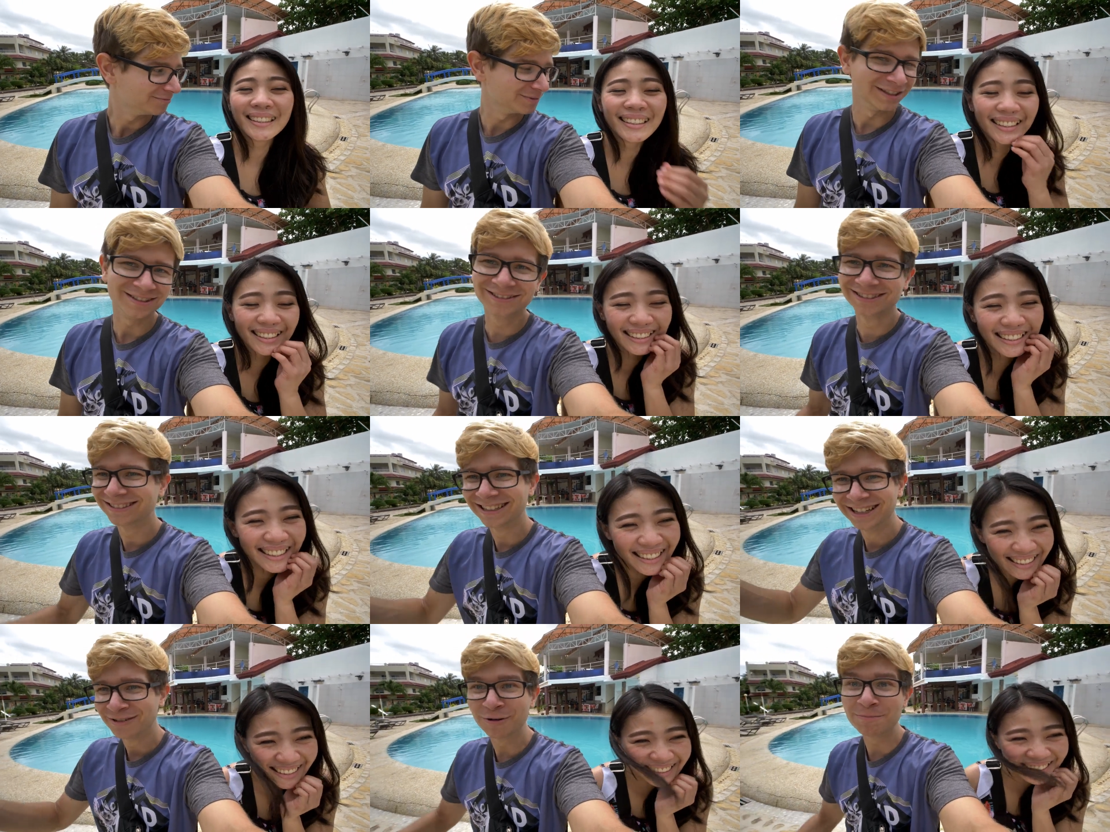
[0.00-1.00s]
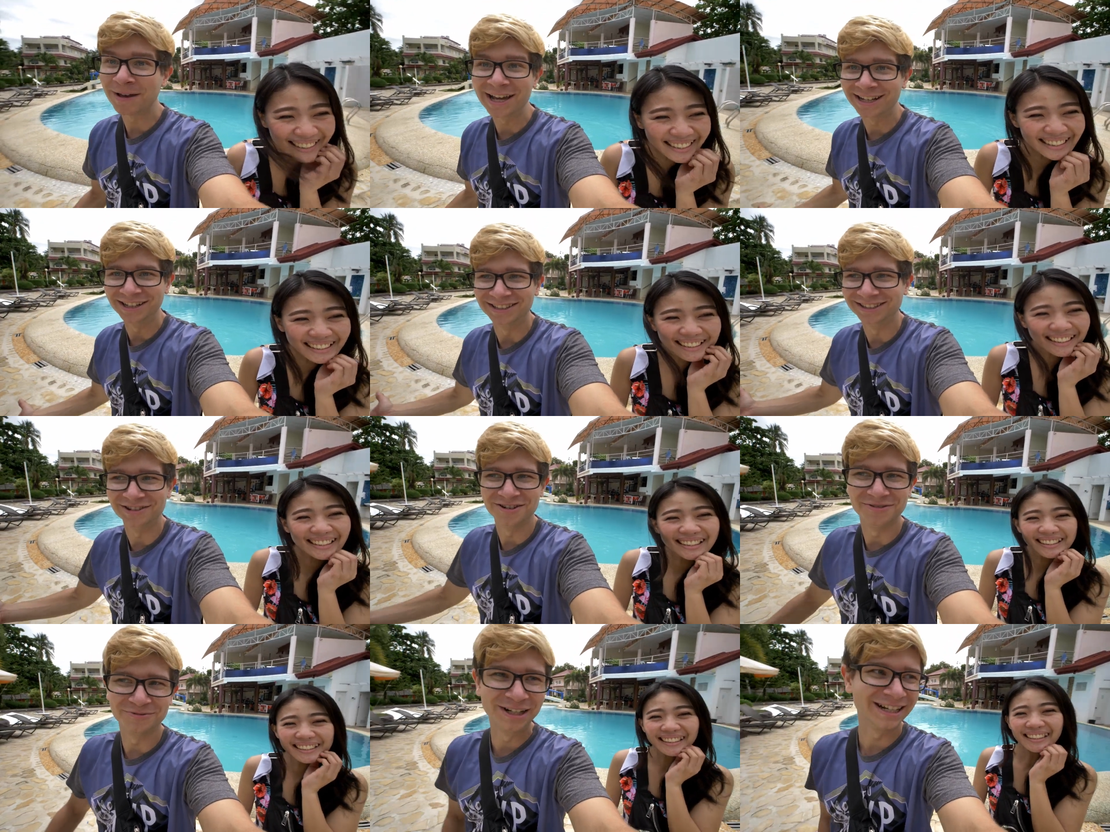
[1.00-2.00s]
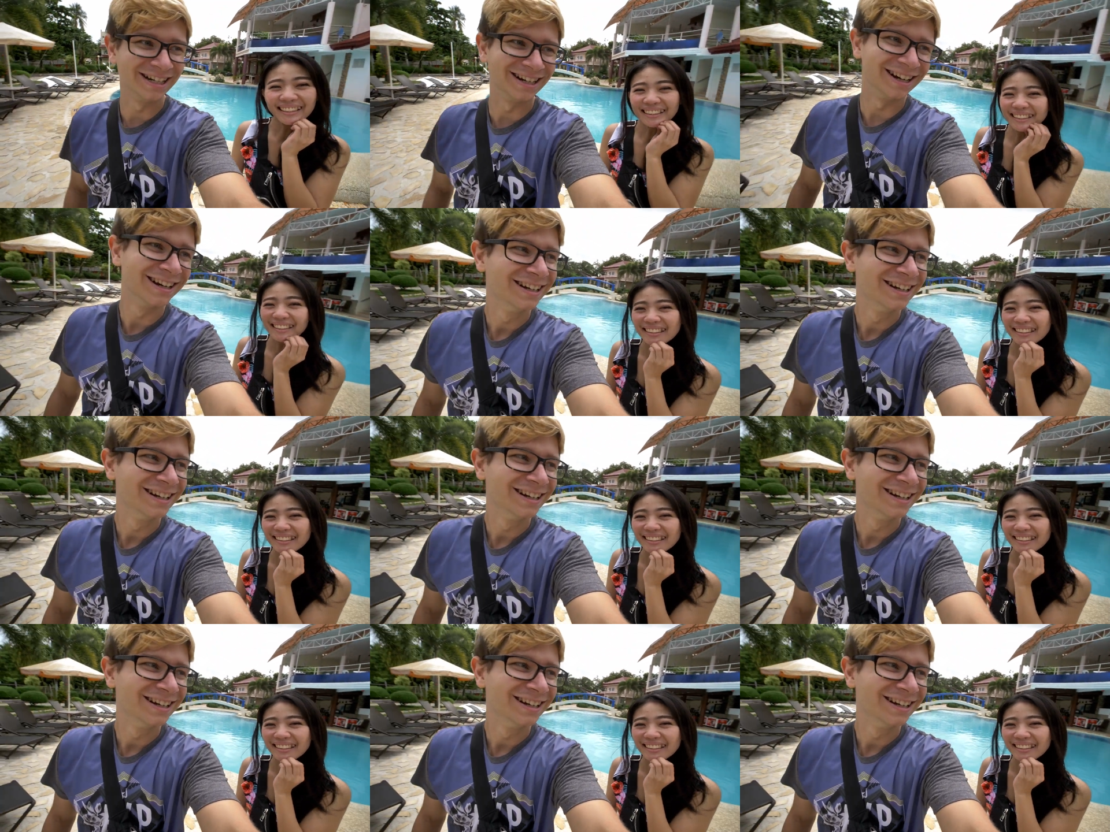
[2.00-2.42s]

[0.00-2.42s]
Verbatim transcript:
Speaker 1: But we paid it, so we're here.